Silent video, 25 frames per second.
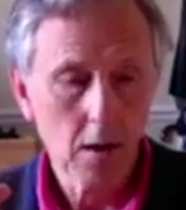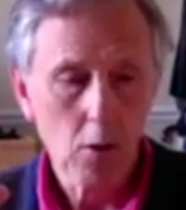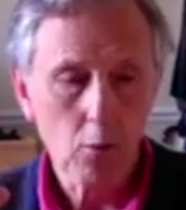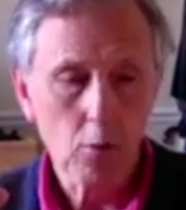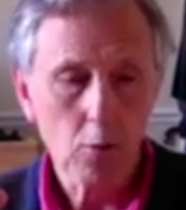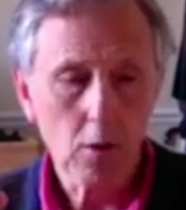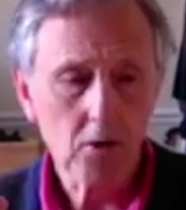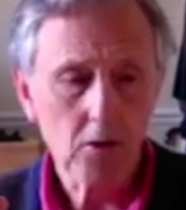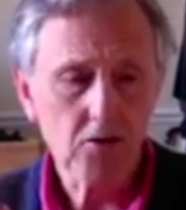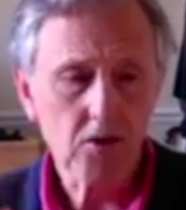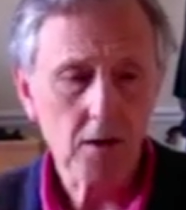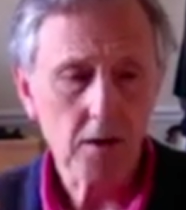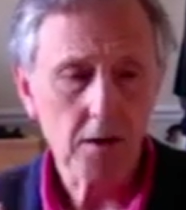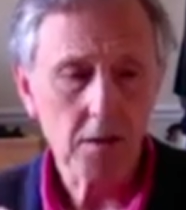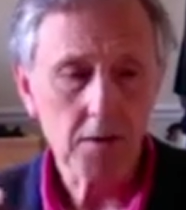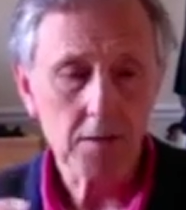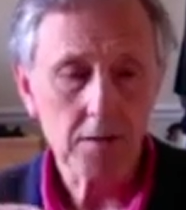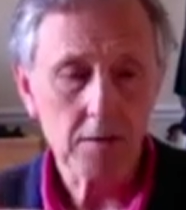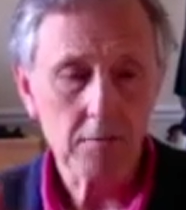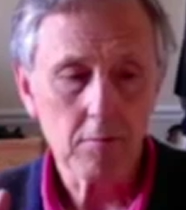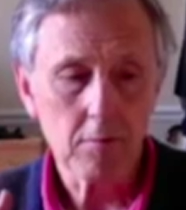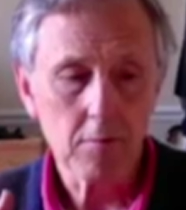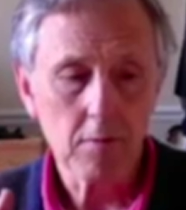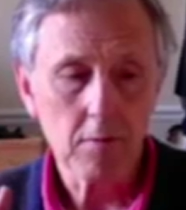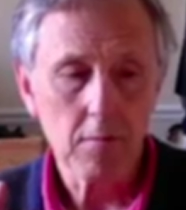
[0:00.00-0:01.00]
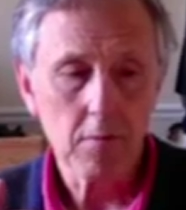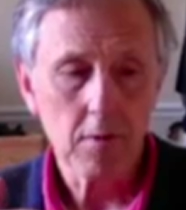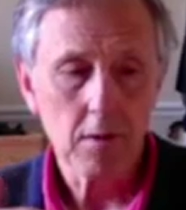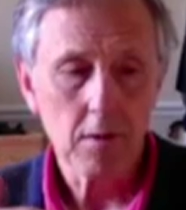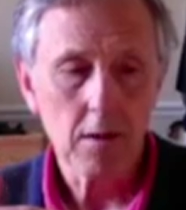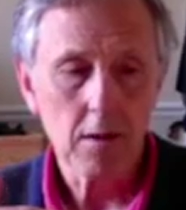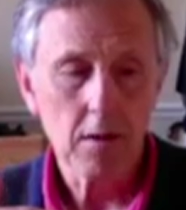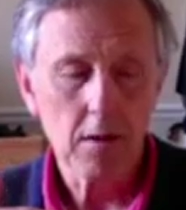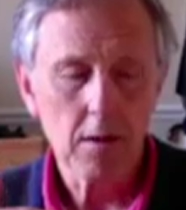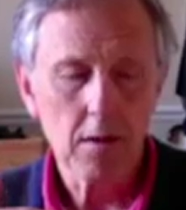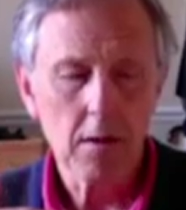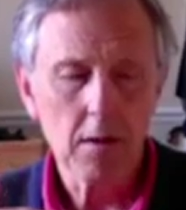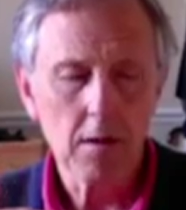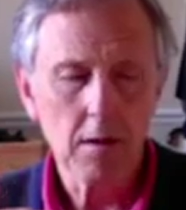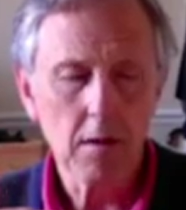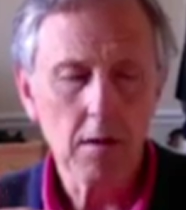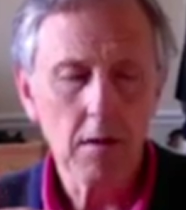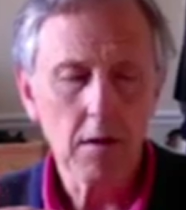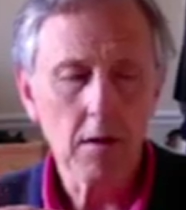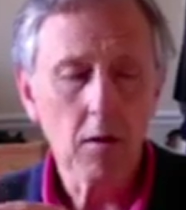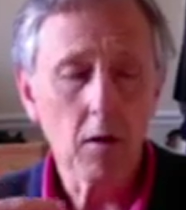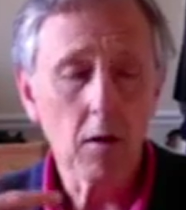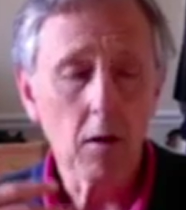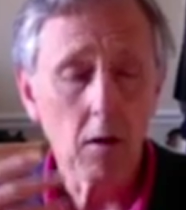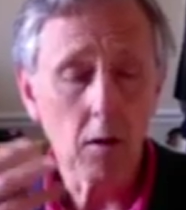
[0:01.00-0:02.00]
which is
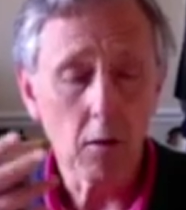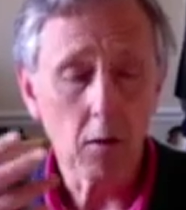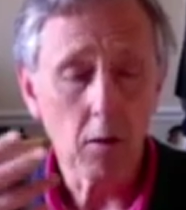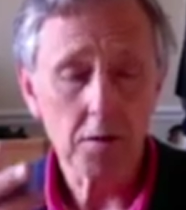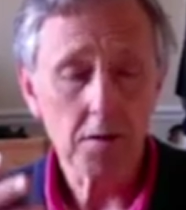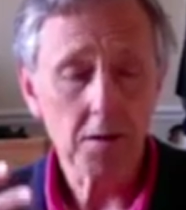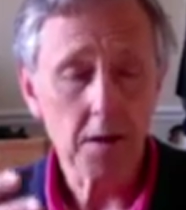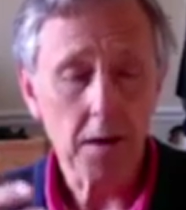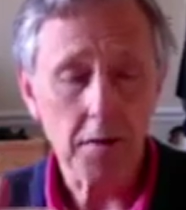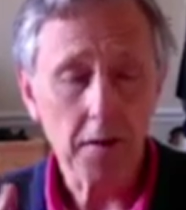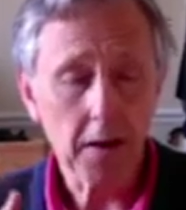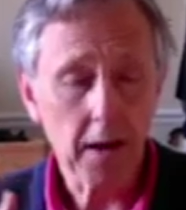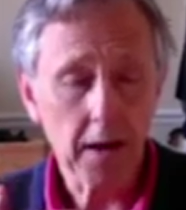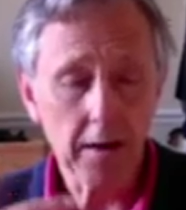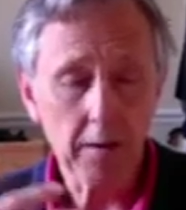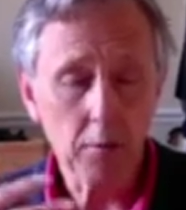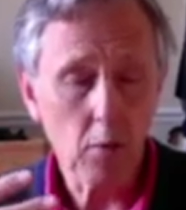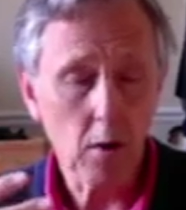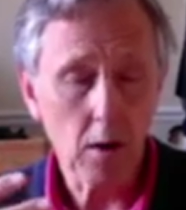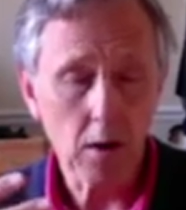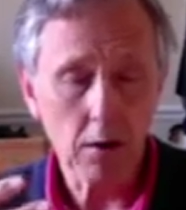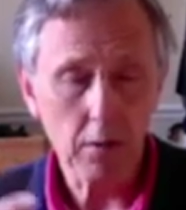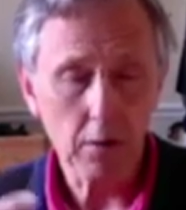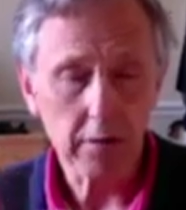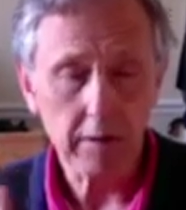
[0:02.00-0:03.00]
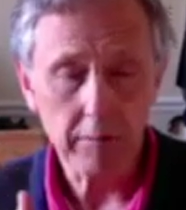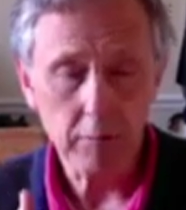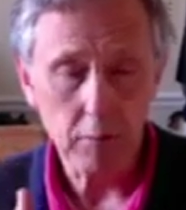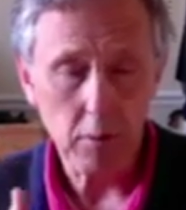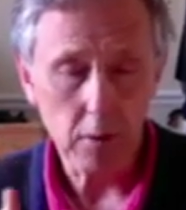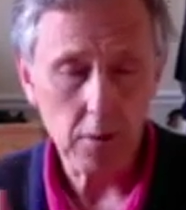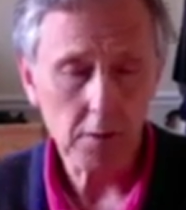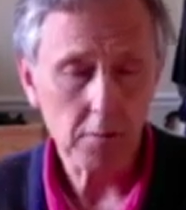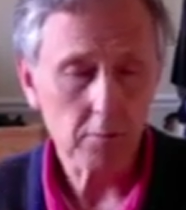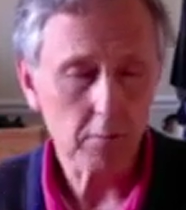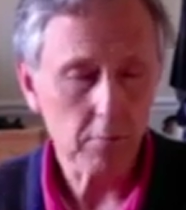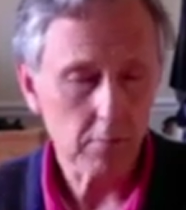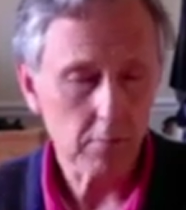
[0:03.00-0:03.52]
also the inner world of what